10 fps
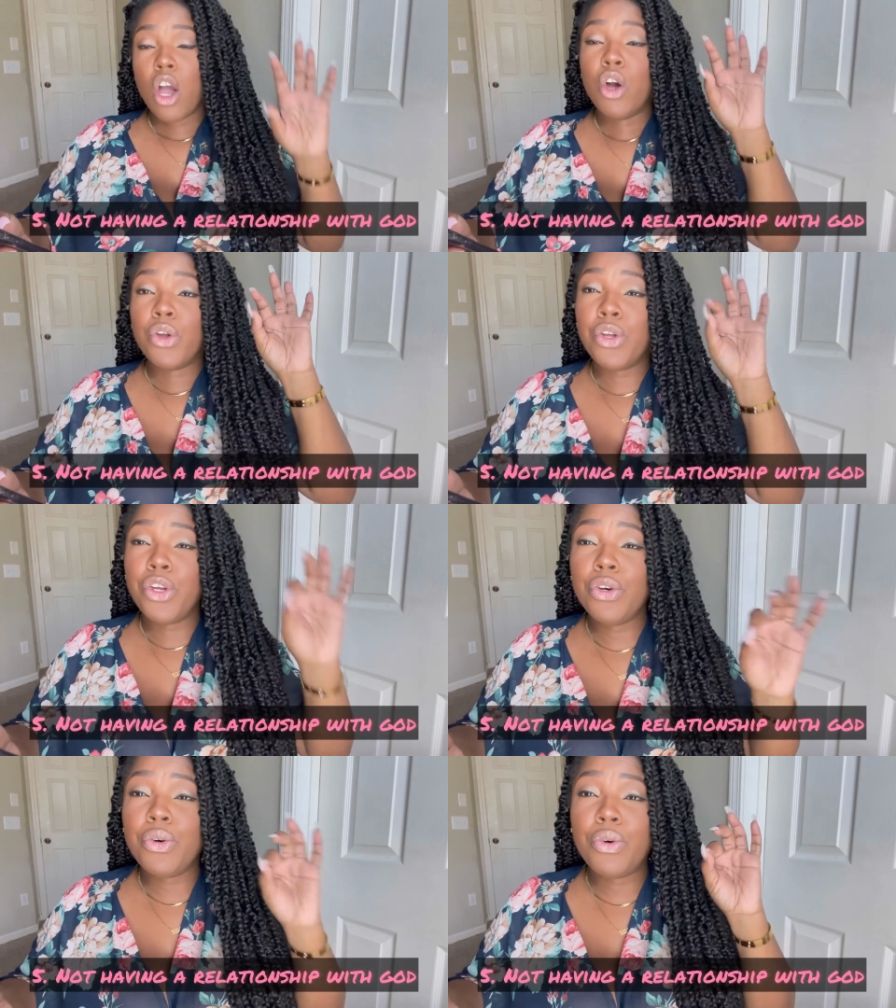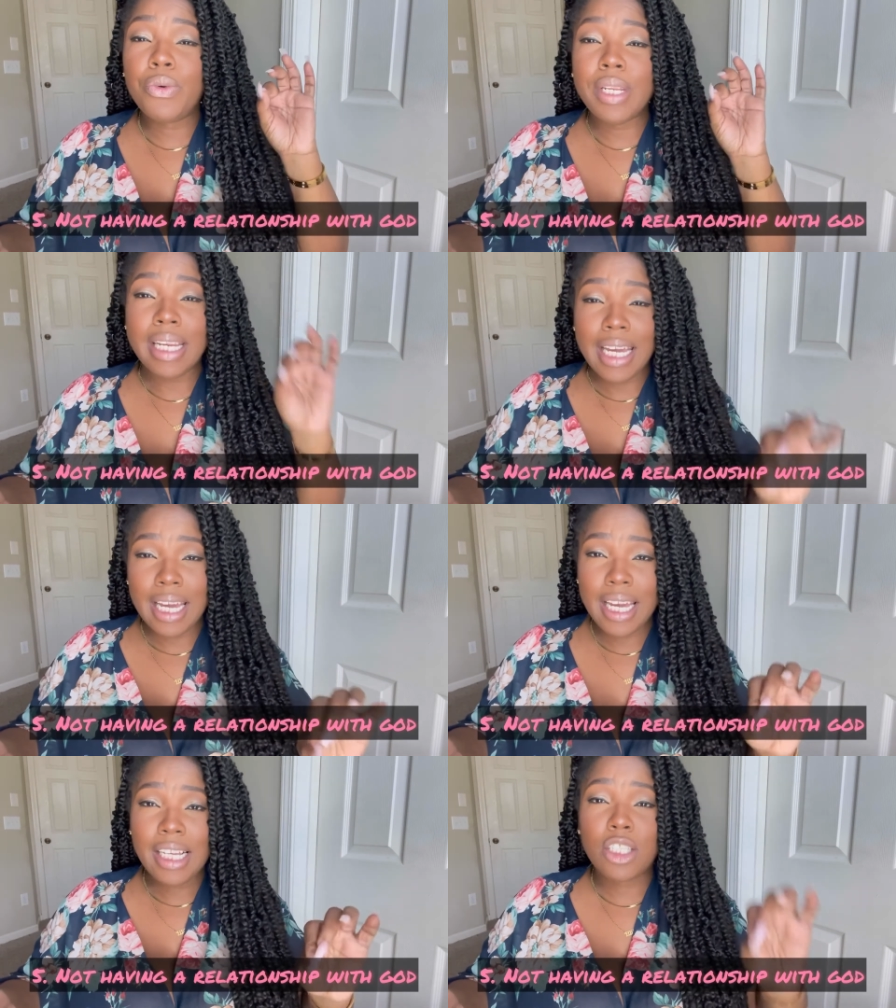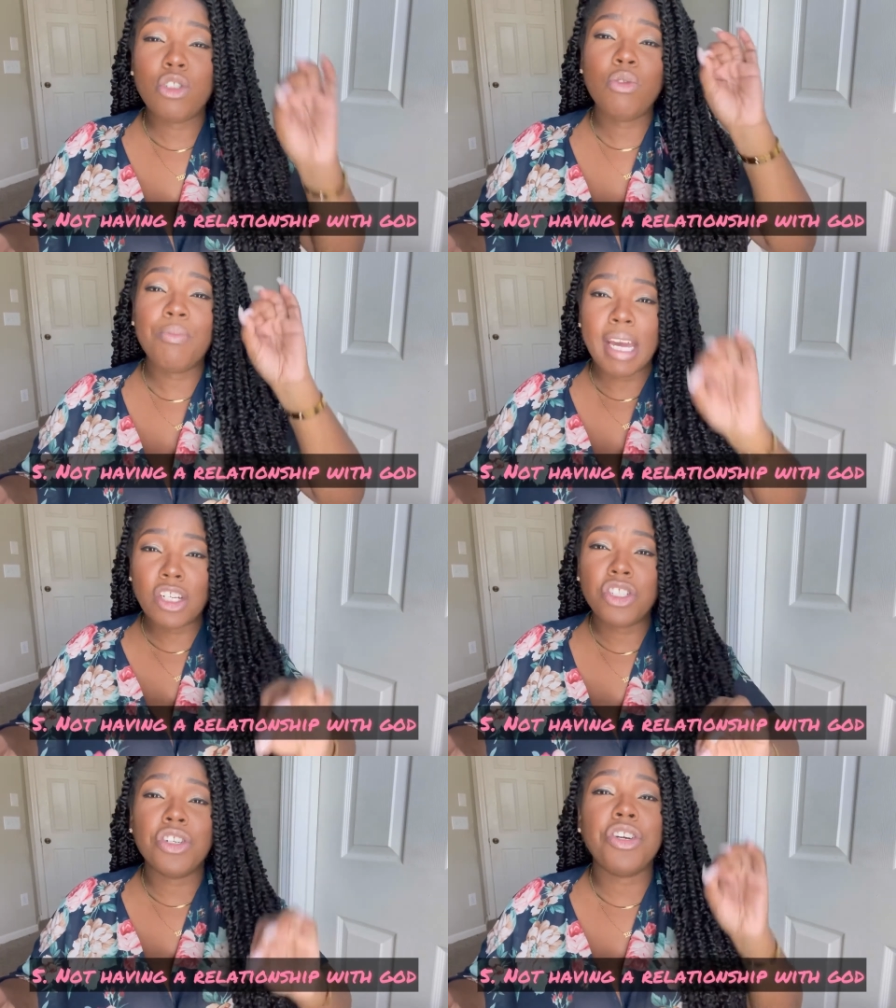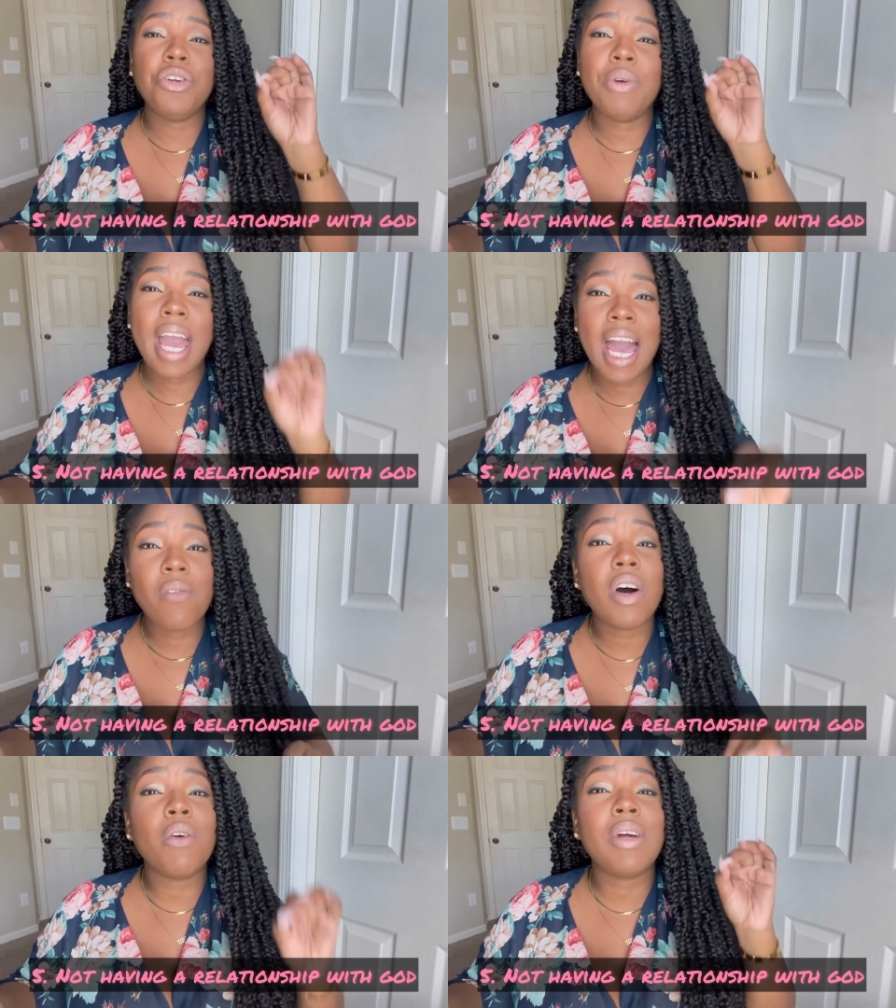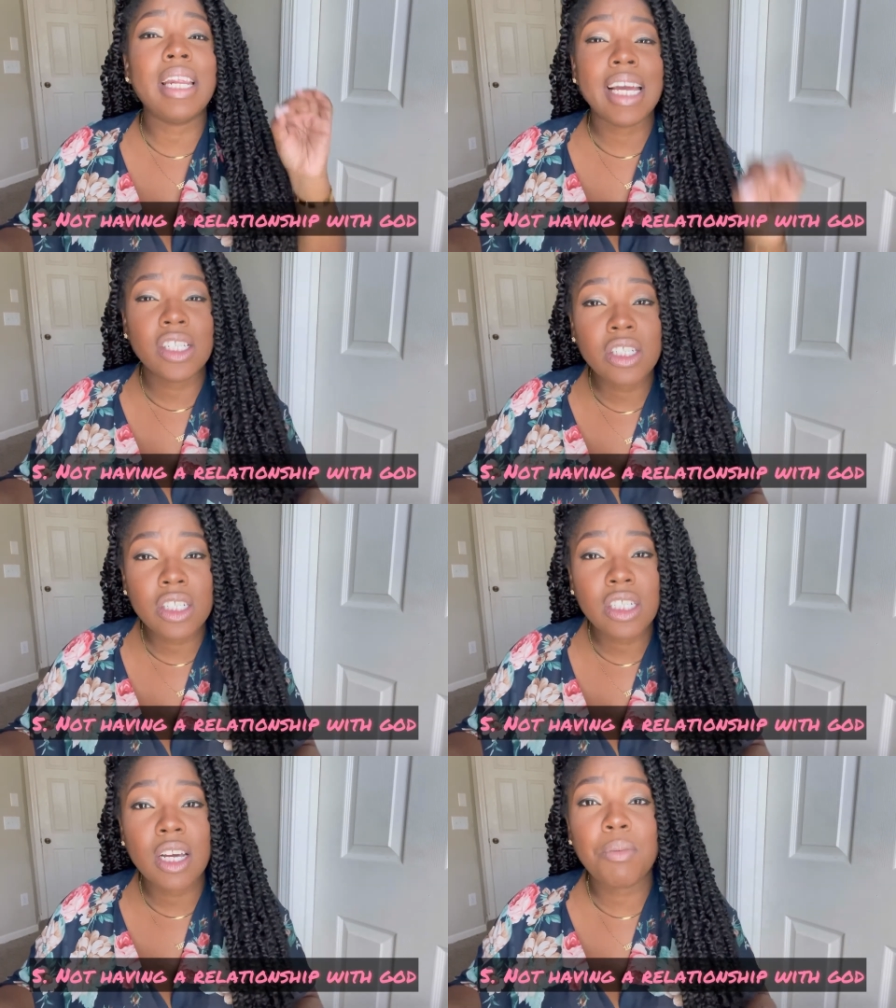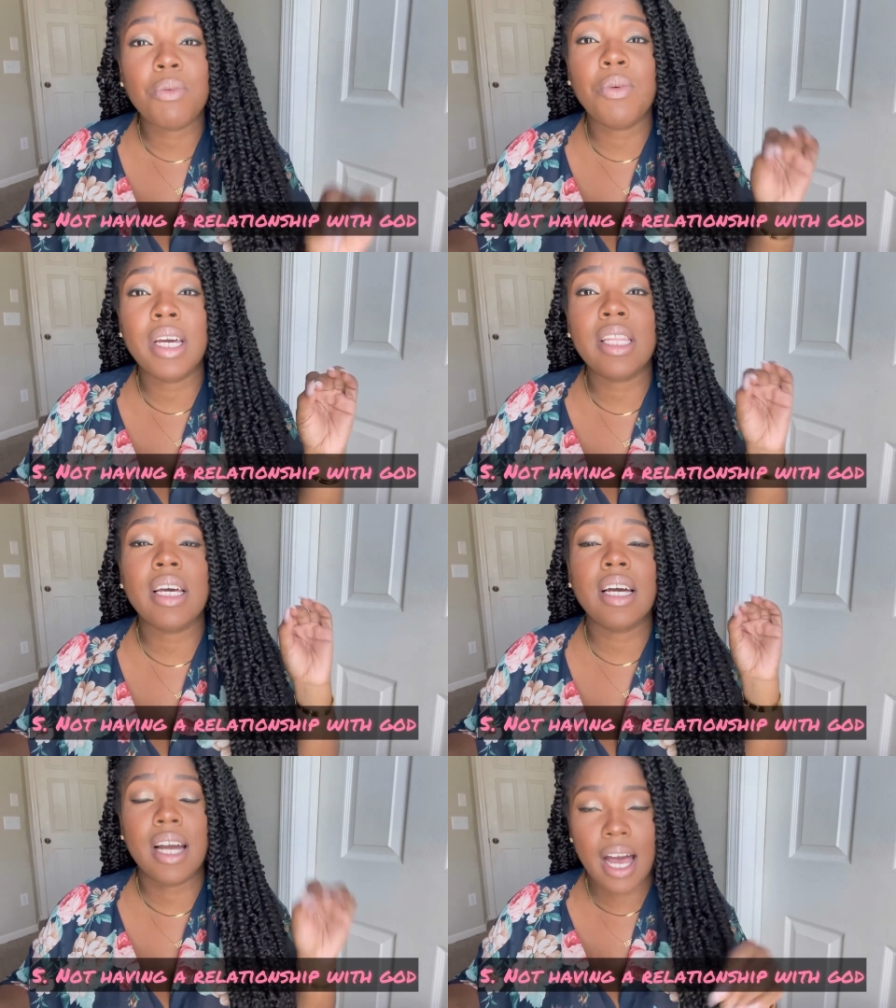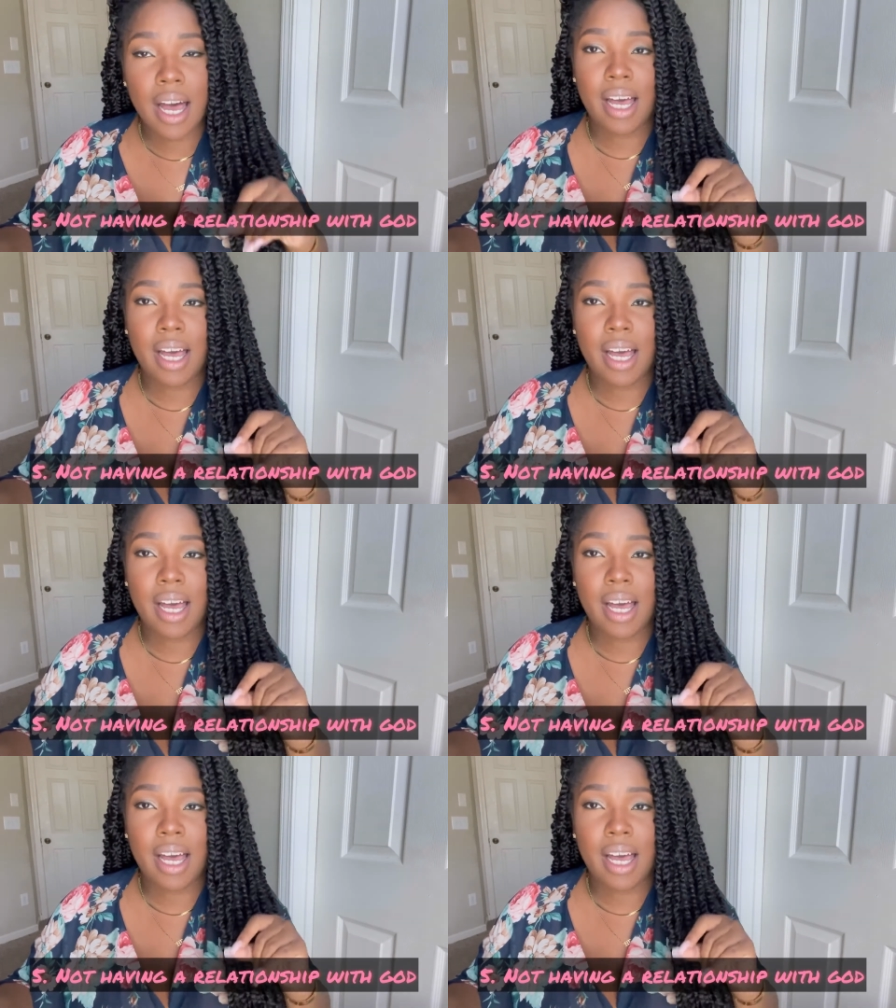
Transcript: You need to make sure you have a relationship with God.